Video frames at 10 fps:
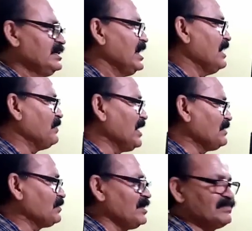
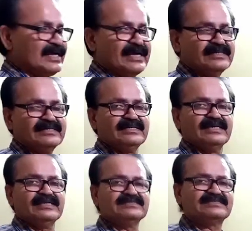Apart from that,
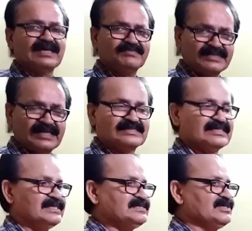in some
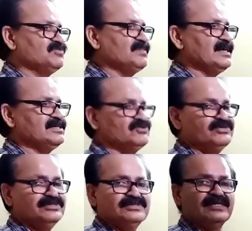cases you may
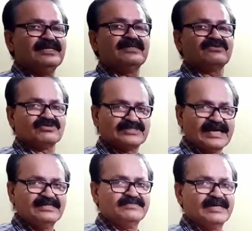use
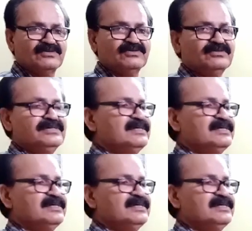cosine value,